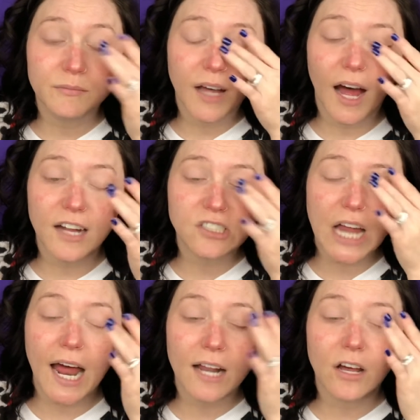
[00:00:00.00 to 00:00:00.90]

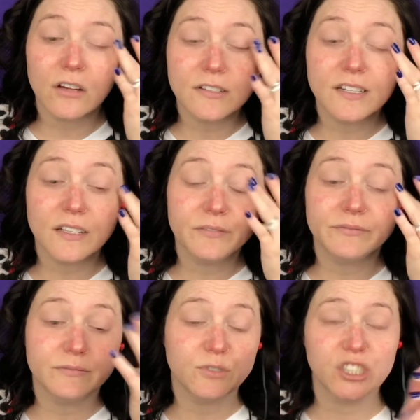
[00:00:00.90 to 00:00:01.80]
eyeshadows
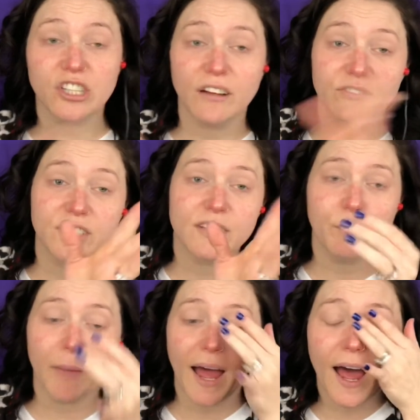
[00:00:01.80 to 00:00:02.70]
I've shoved to the
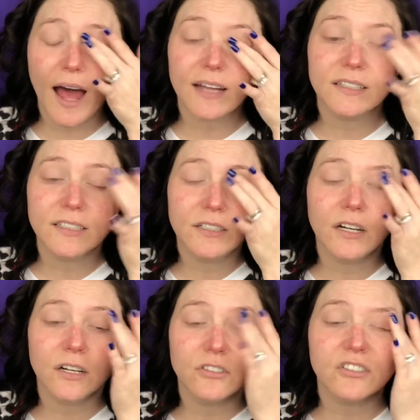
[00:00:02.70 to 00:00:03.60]
back, you
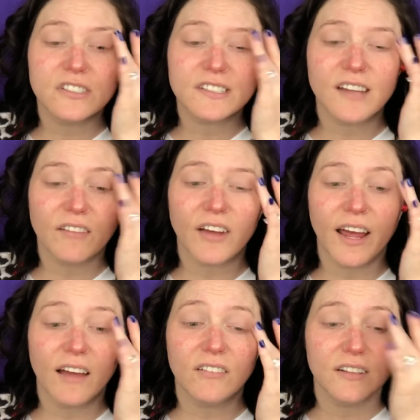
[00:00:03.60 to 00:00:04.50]
know, just stuff I
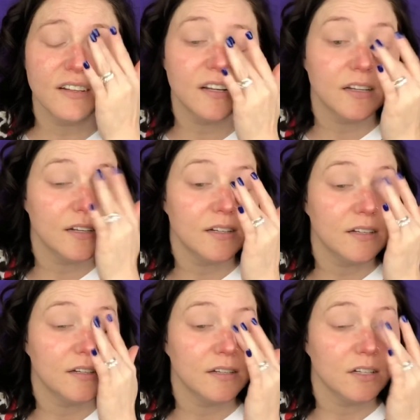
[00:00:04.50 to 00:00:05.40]
haven't
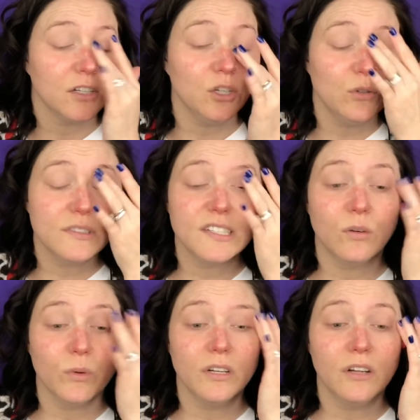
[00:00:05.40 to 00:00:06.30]
used in a
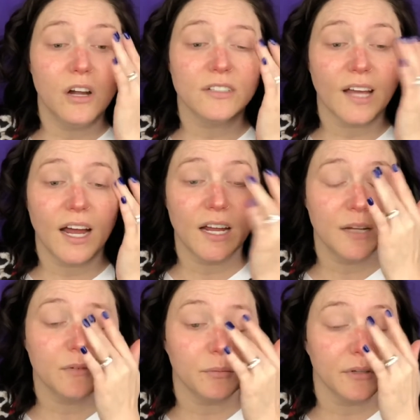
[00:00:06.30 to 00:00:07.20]
real long
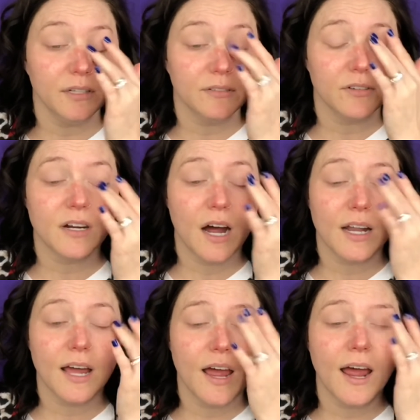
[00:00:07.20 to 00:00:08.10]
time, completely forgot
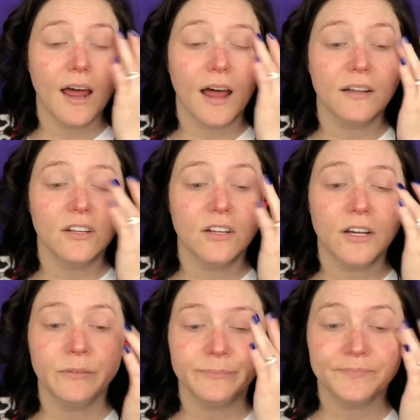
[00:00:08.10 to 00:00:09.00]
I had, you
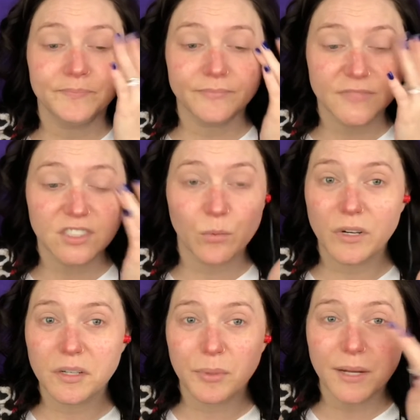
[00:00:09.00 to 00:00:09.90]
know? So we're
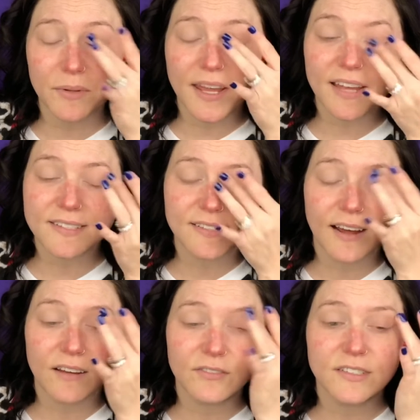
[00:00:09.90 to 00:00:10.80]
gonna play with that
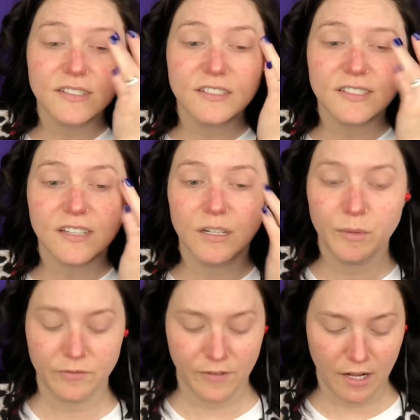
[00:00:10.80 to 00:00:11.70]
stuff. It's gonna be
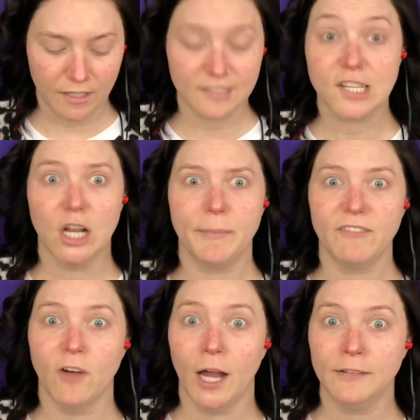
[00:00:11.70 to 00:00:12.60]
fun. It's gonna be
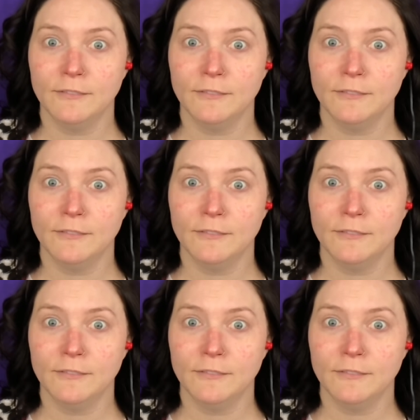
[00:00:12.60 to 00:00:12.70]
fun.